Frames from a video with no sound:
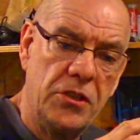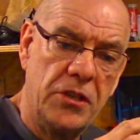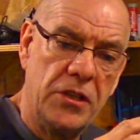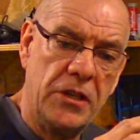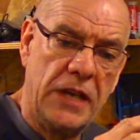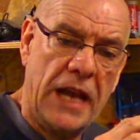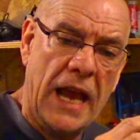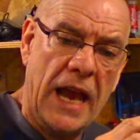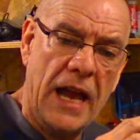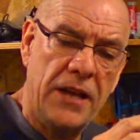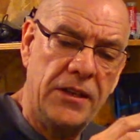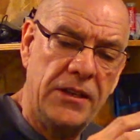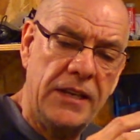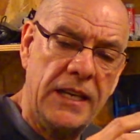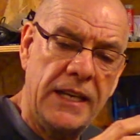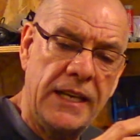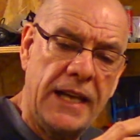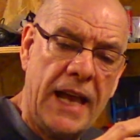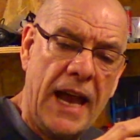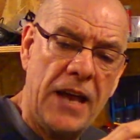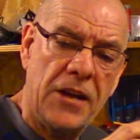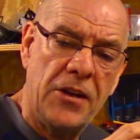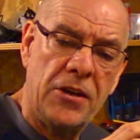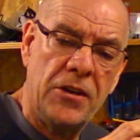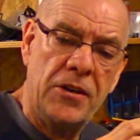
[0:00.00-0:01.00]

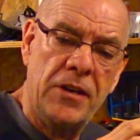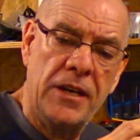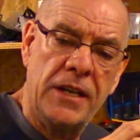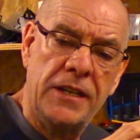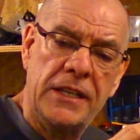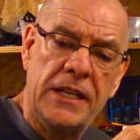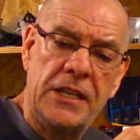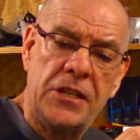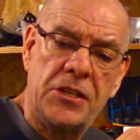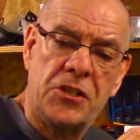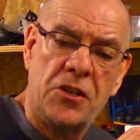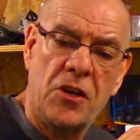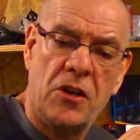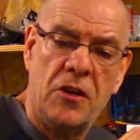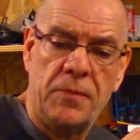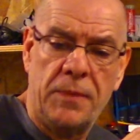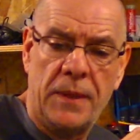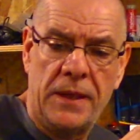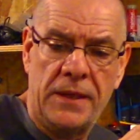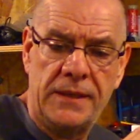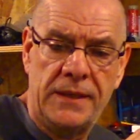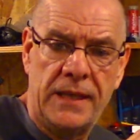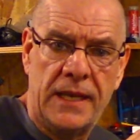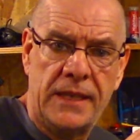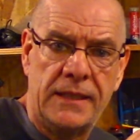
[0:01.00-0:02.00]
gather and they jump
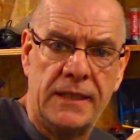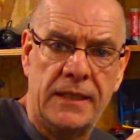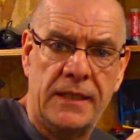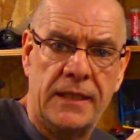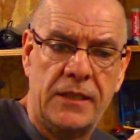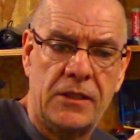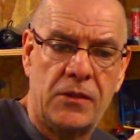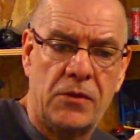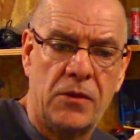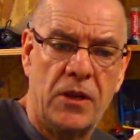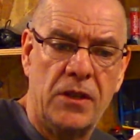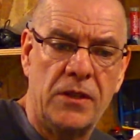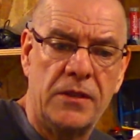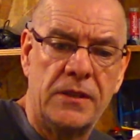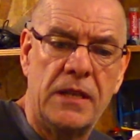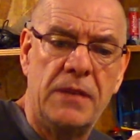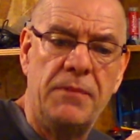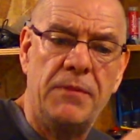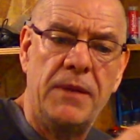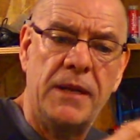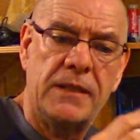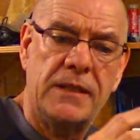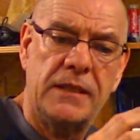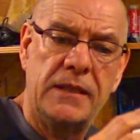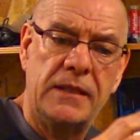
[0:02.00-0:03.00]
on that electron. They
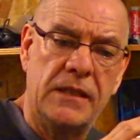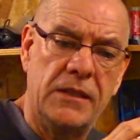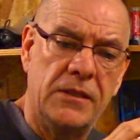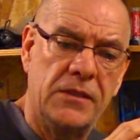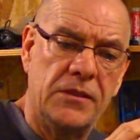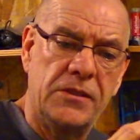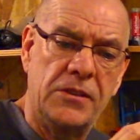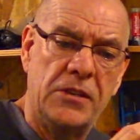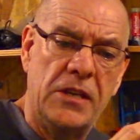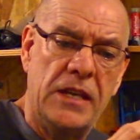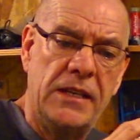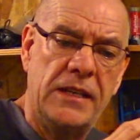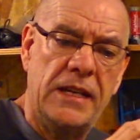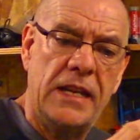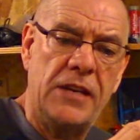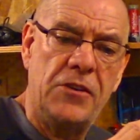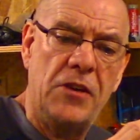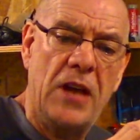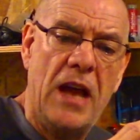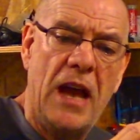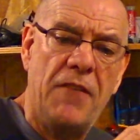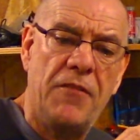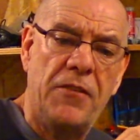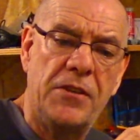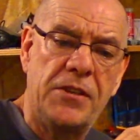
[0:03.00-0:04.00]
make, you know, then you
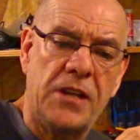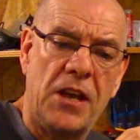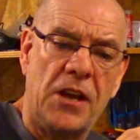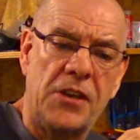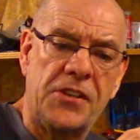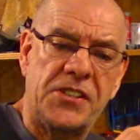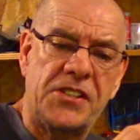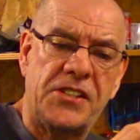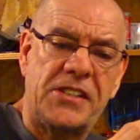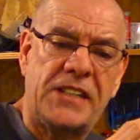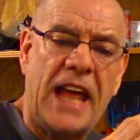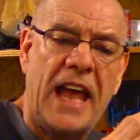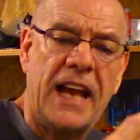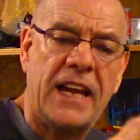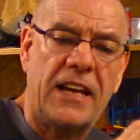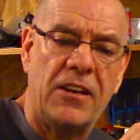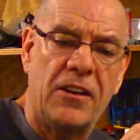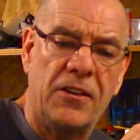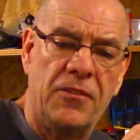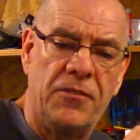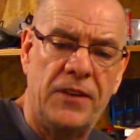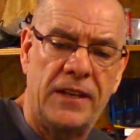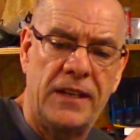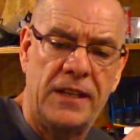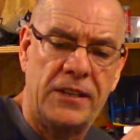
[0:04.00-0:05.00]
have a stack
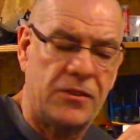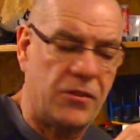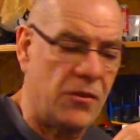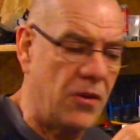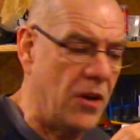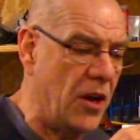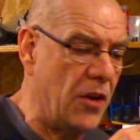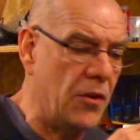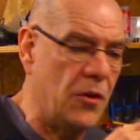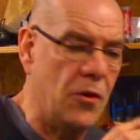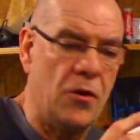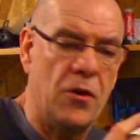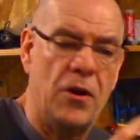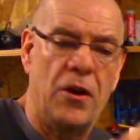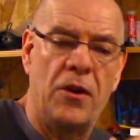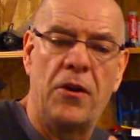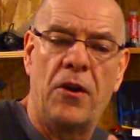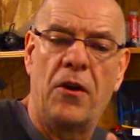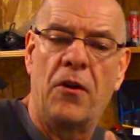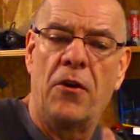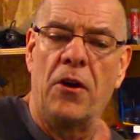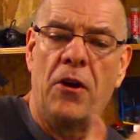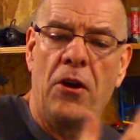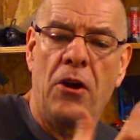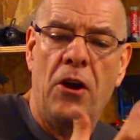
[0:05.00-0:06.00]
of electron
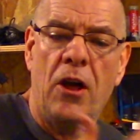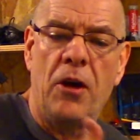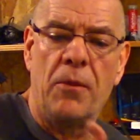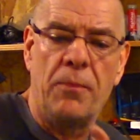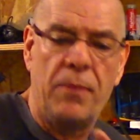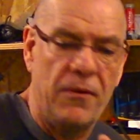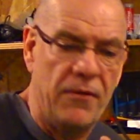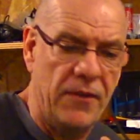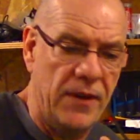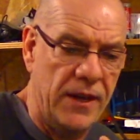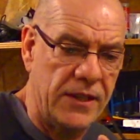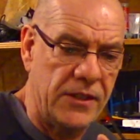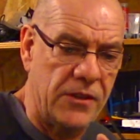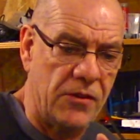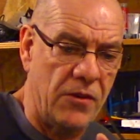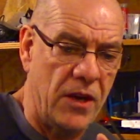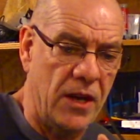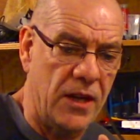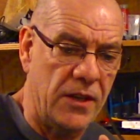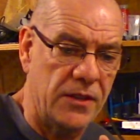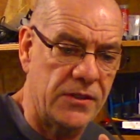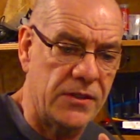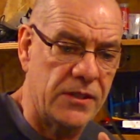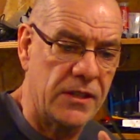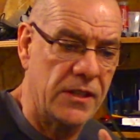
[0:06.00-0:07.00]
or a lump of
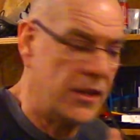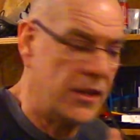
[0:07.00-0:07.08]
electrons.